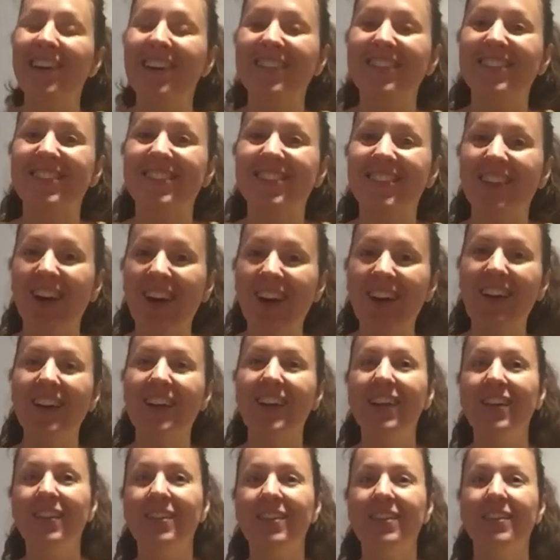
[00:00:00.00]
on stock. I
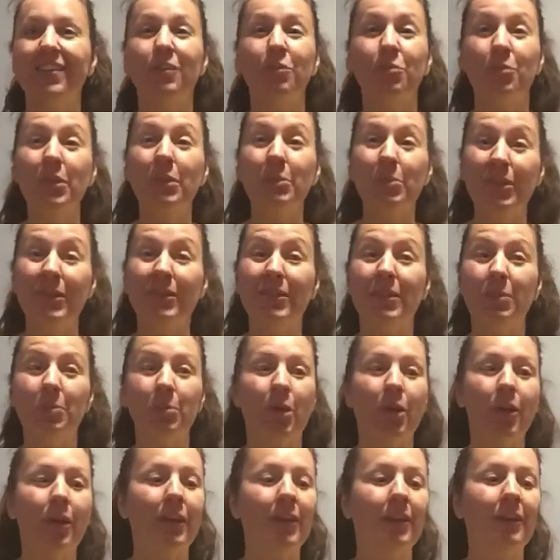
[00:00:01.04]
guess it's a really busy
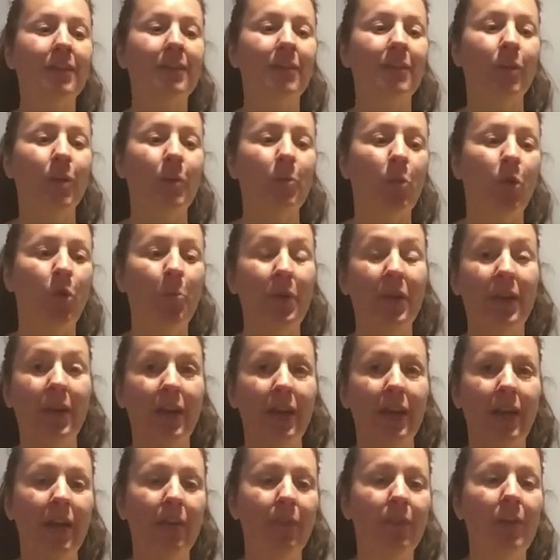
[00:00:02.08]
market, so I'm hoping I
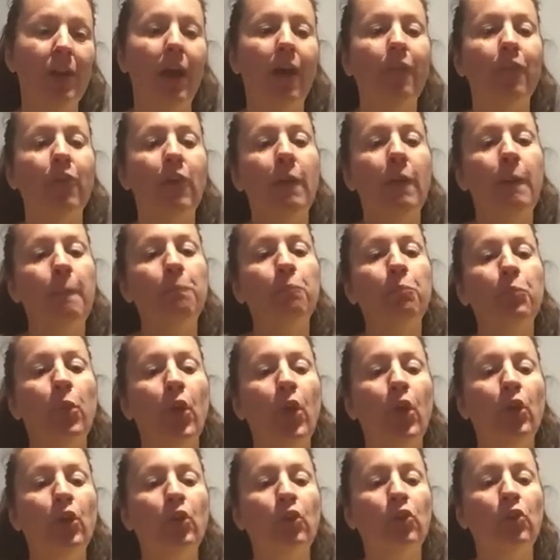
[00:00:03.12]
have enough.
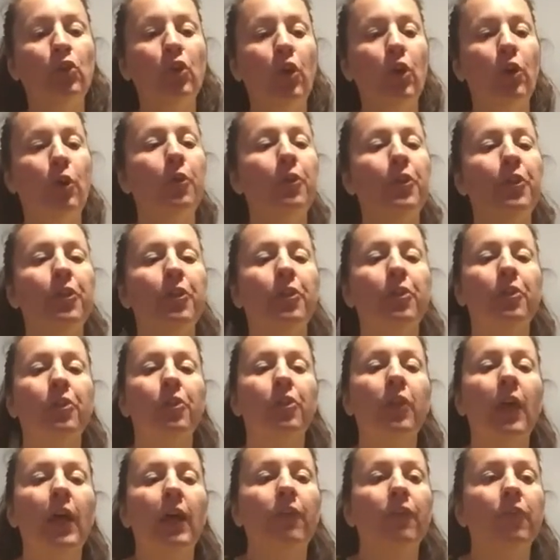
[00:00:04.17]
So
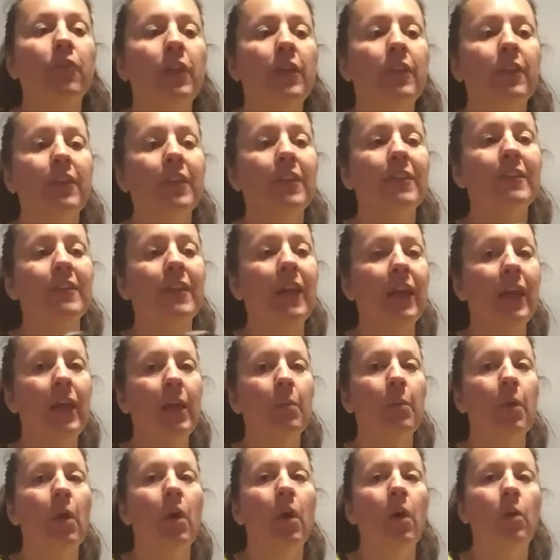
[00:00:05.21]
thankfully this
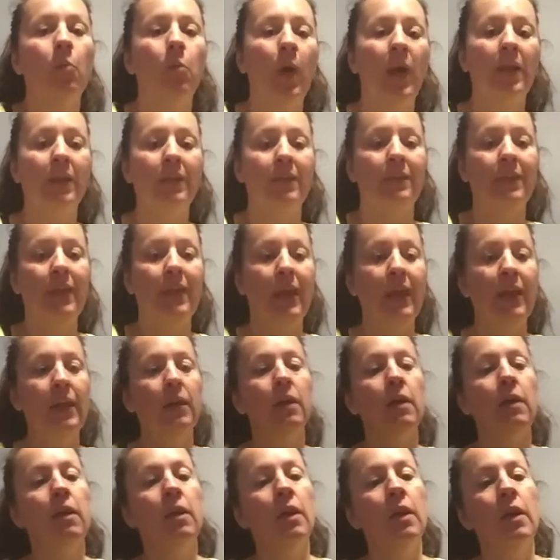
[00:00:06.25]
came on Wednesday,
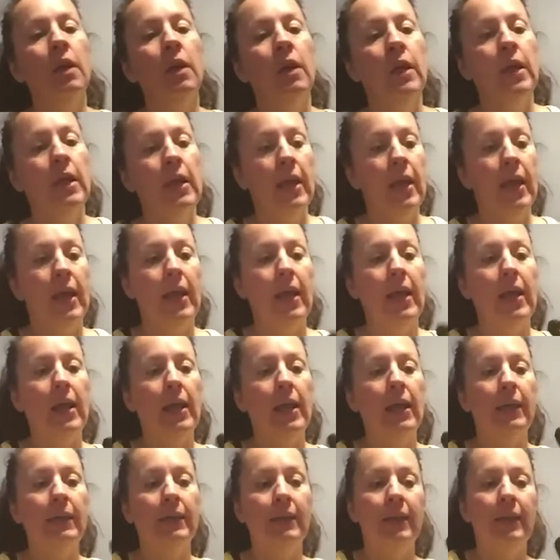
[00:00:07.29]

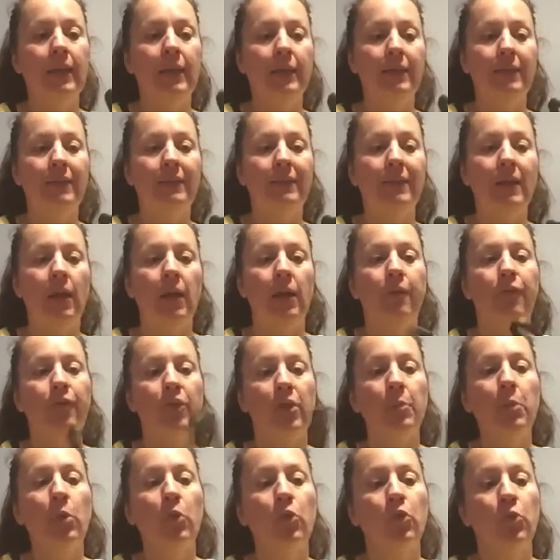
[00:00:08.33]
and it's, uh, for the
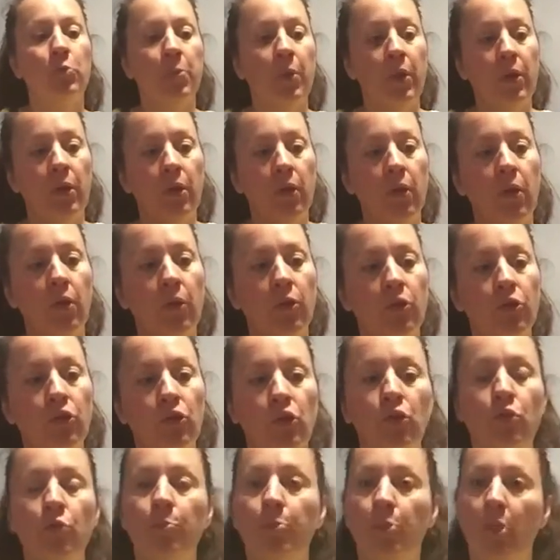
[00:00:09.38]
most part, all
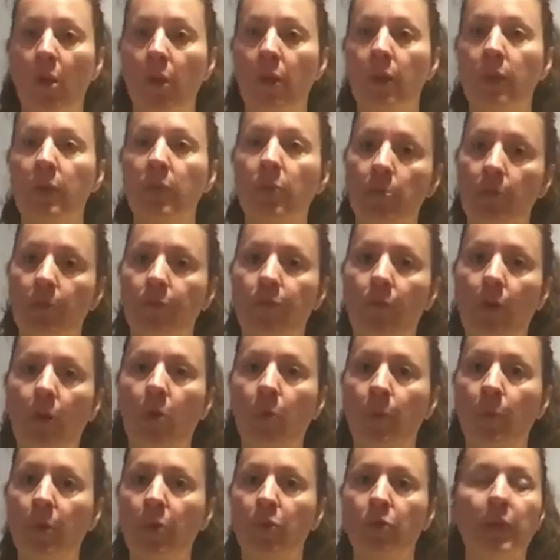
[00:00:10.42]
new products from the
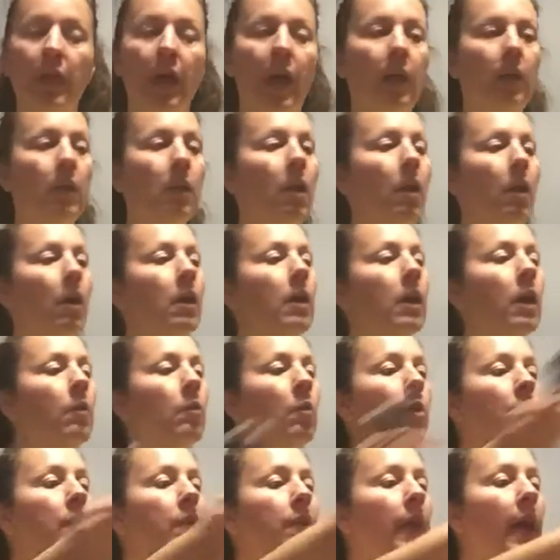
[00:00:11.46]
fall-winter catalog. I
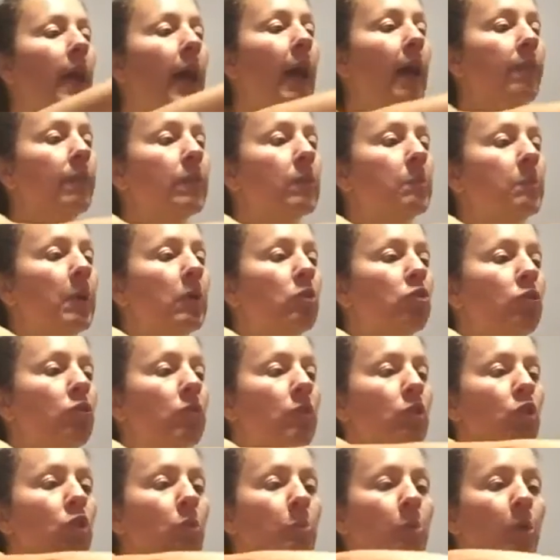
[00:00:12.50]
wanted to have as much of the
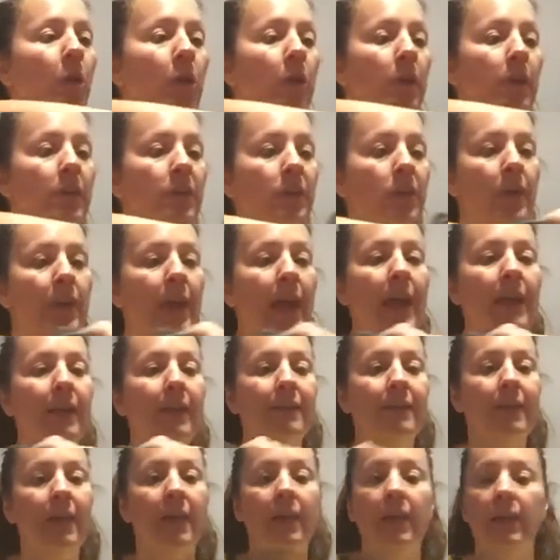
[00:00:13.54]
new products on hand
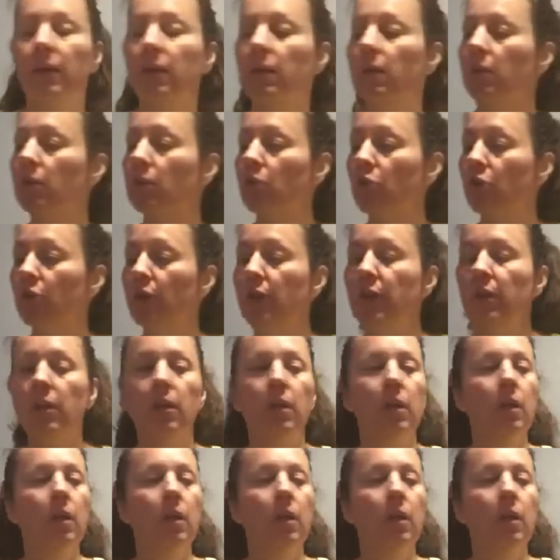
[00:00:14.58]
as I could.